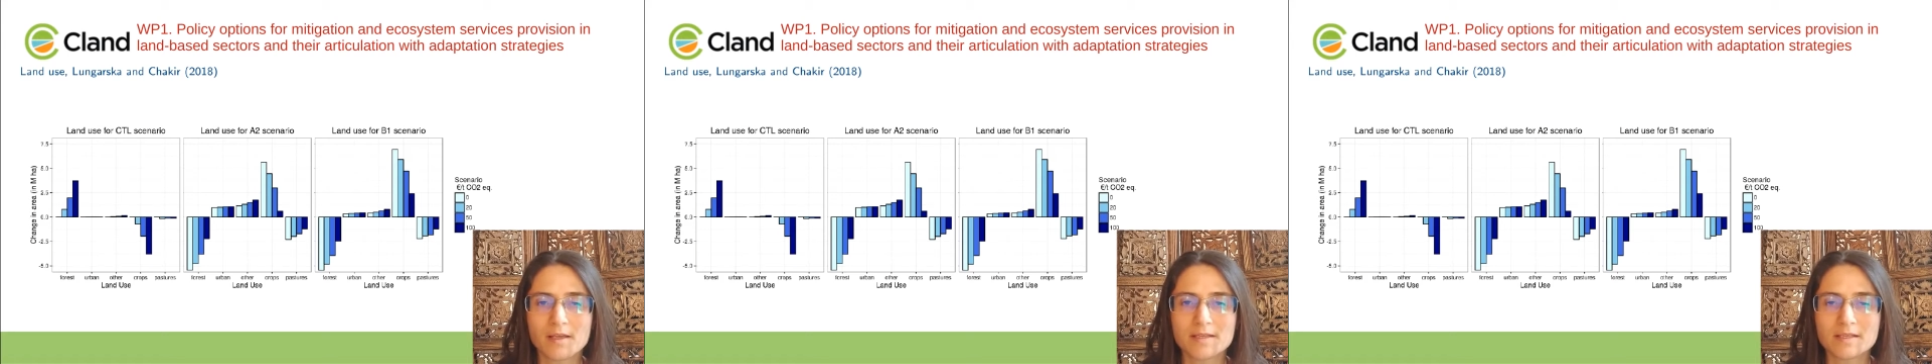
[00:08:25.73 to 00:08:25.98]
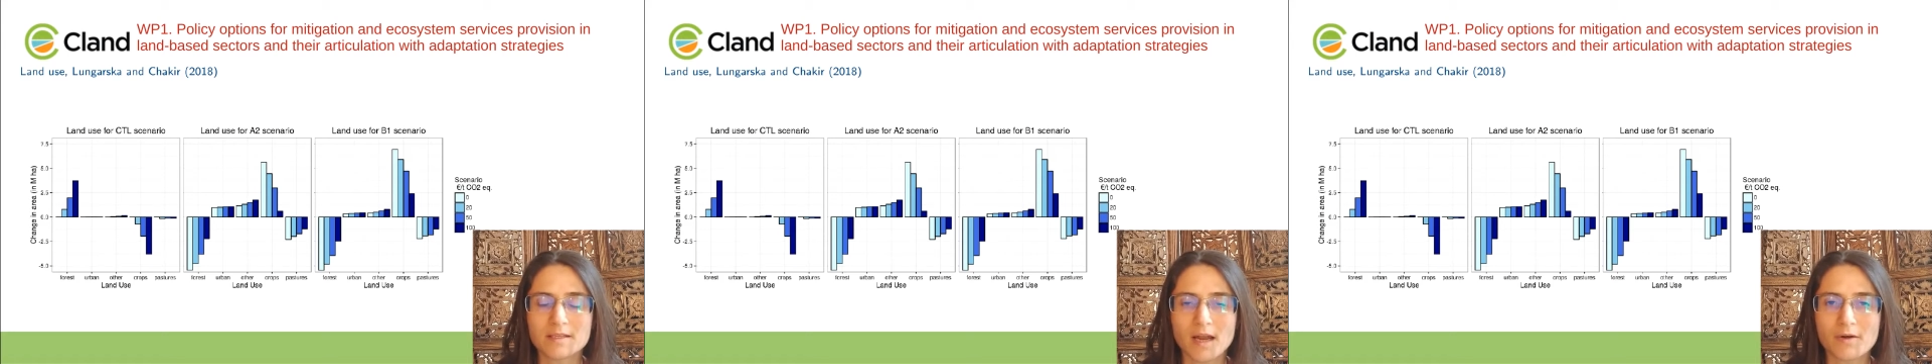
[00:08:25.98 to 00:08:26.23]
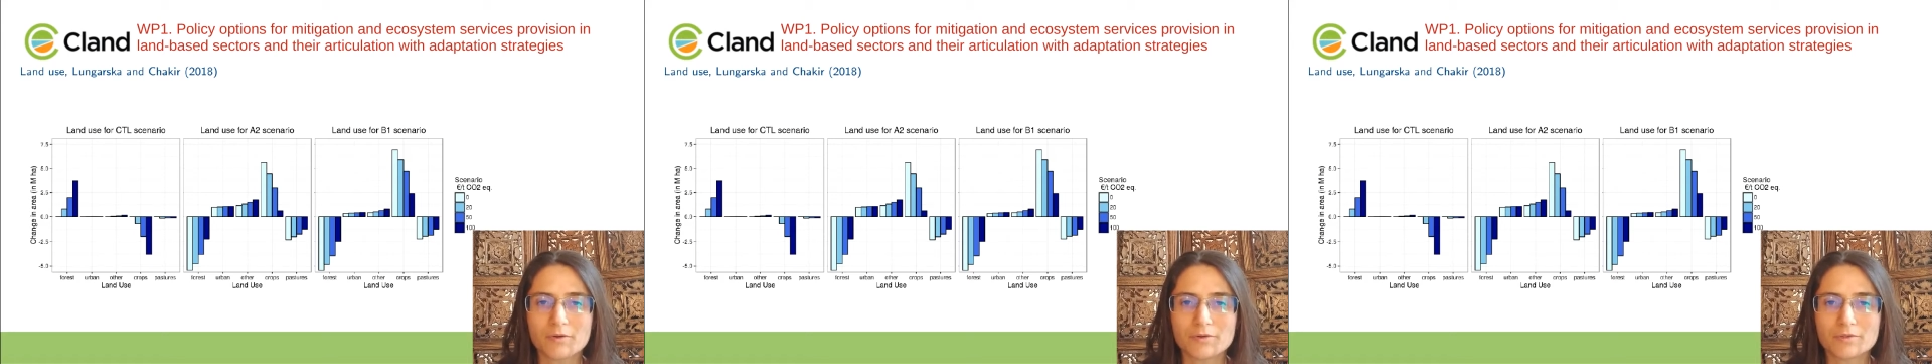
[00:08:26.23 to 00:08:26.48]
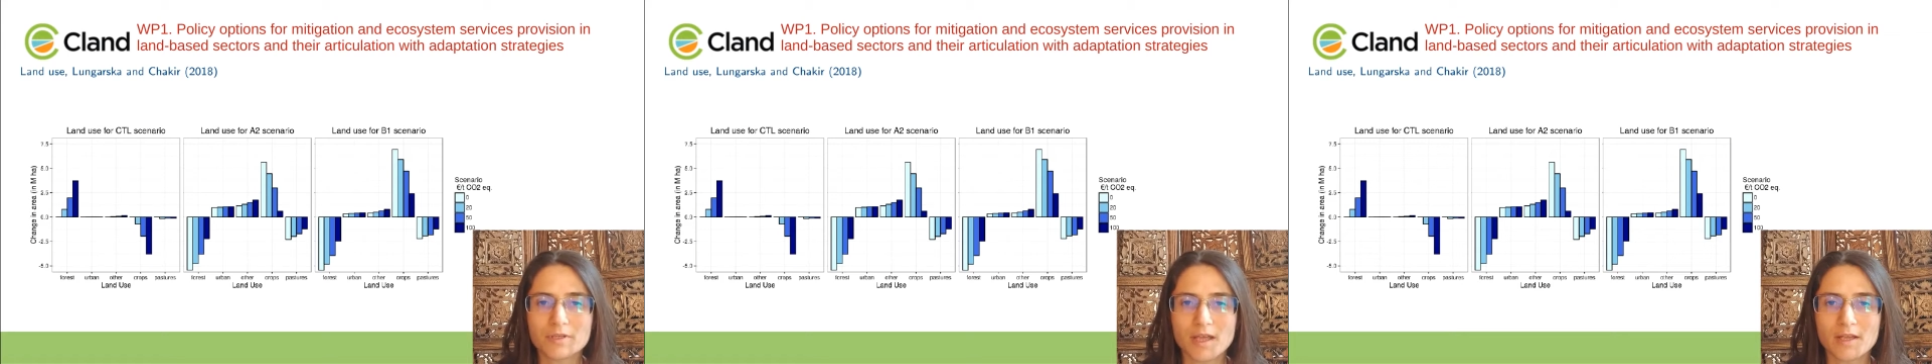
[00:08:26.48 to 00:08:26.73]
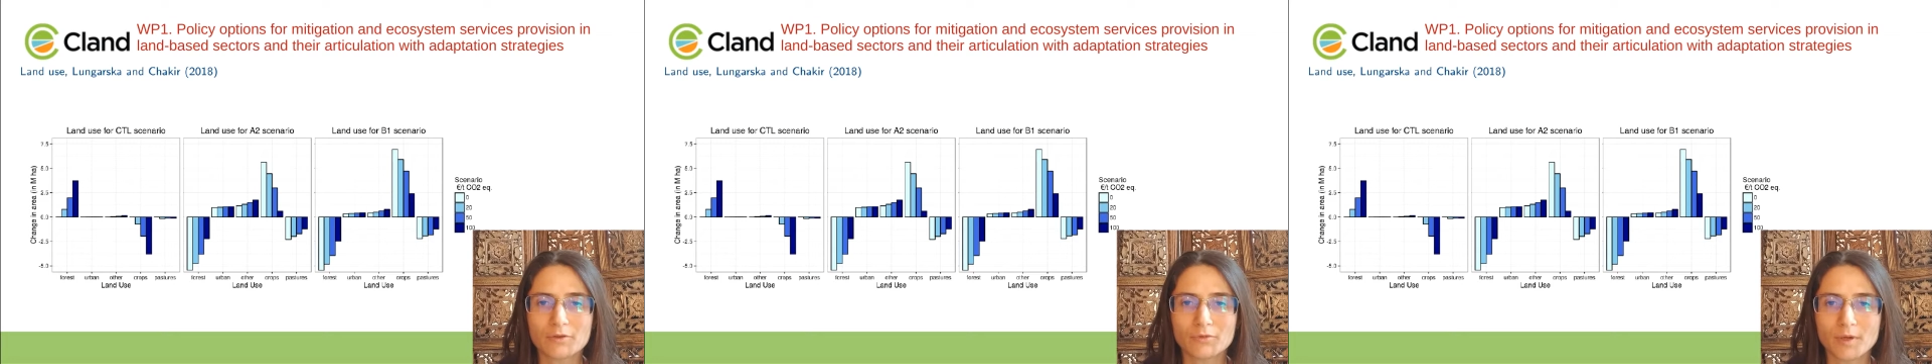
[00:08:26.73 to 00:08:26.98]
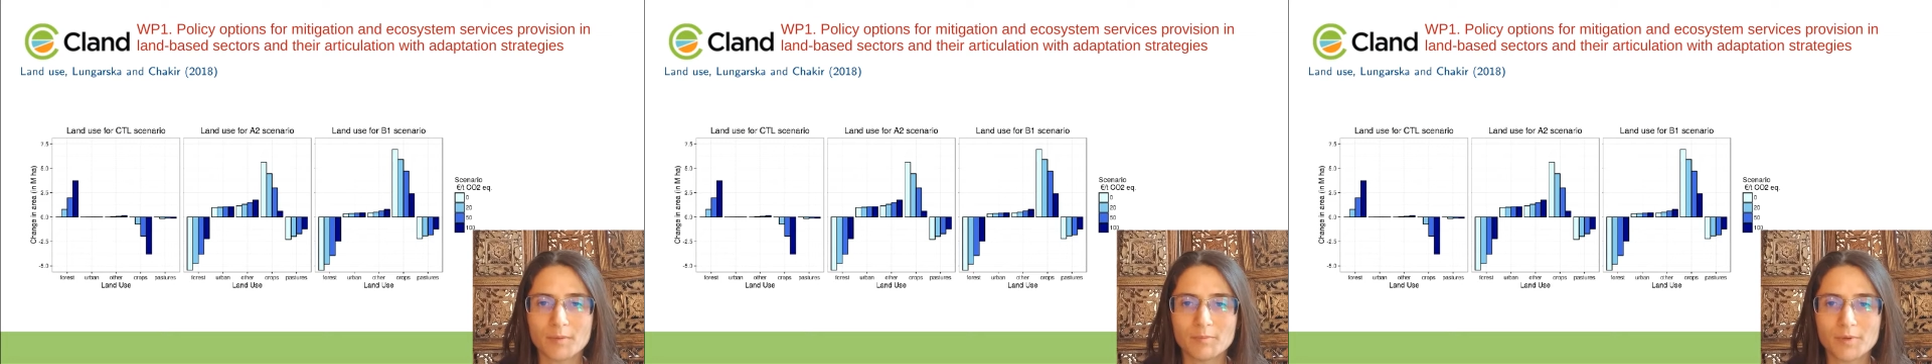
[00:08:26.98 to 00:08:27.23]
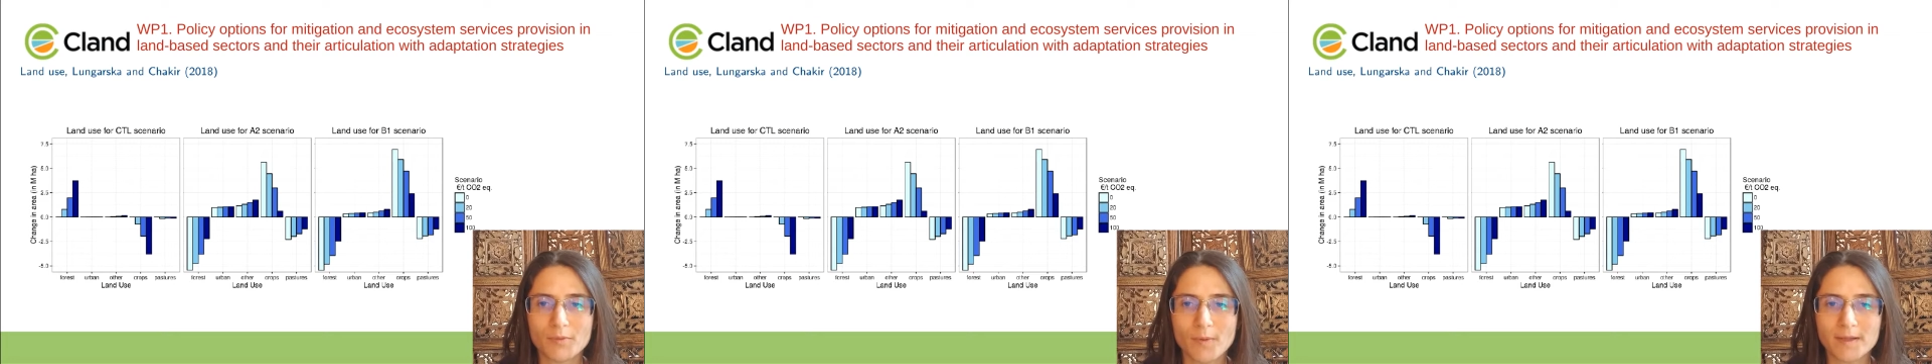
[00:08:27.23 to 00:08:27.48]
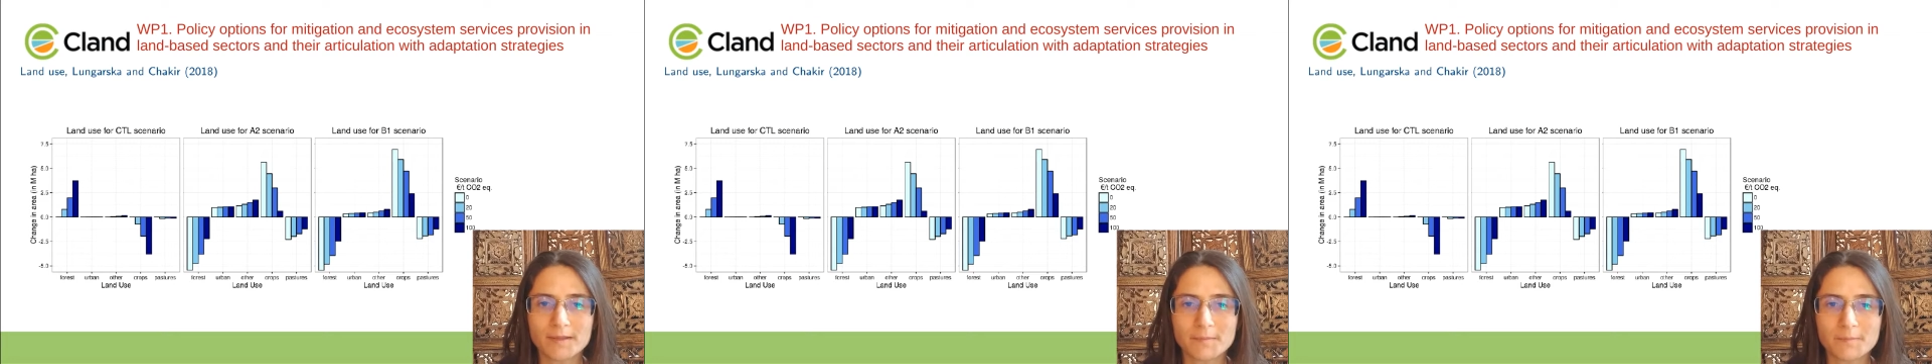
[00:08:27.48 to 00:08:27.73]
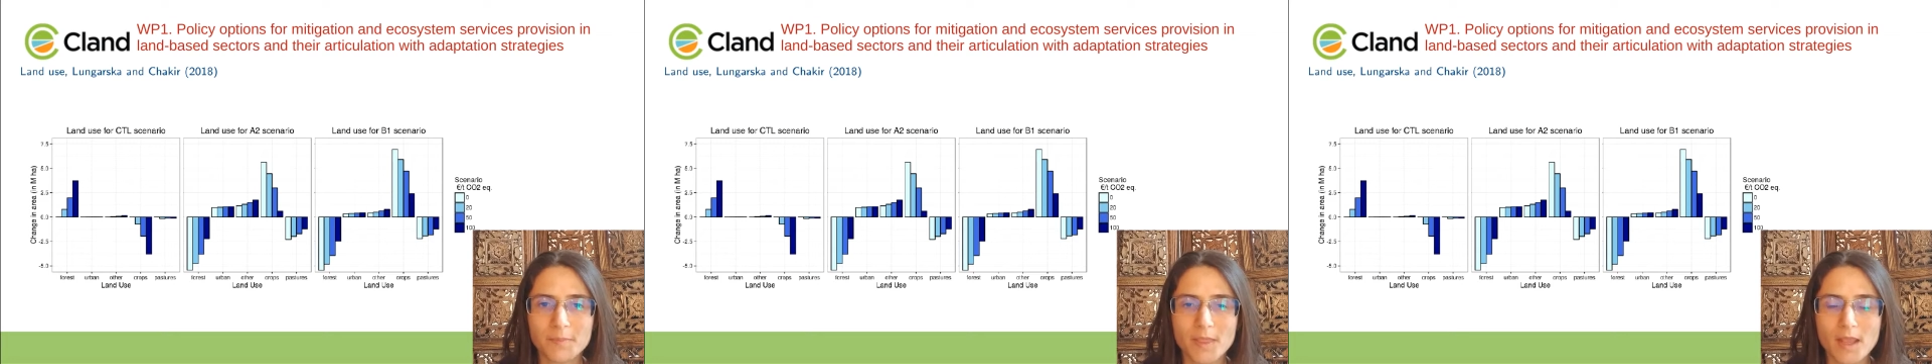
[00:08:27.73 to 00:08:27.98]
scenarios A2 and B1.